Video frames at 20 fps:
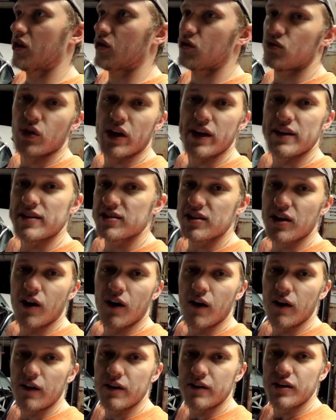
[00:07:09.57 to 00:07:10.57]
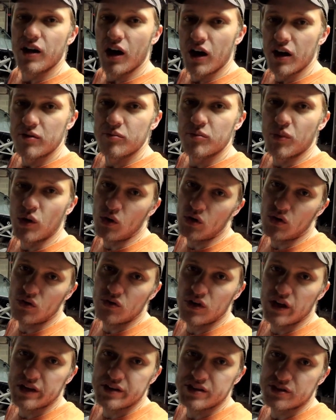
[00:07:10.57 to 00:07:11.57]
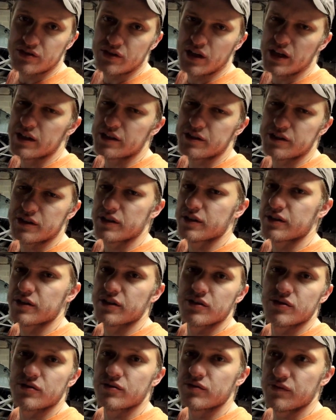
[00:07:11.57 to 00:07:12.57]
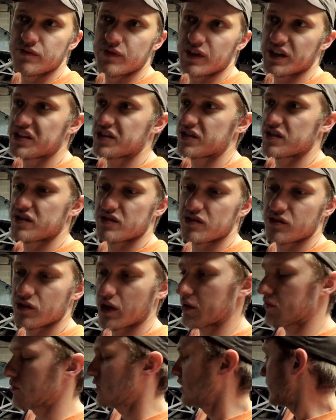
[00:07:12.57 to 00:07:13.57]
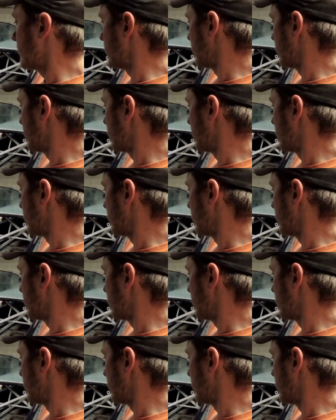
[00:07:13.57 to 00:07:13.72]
race car nut and bolt restoration or fixings, right?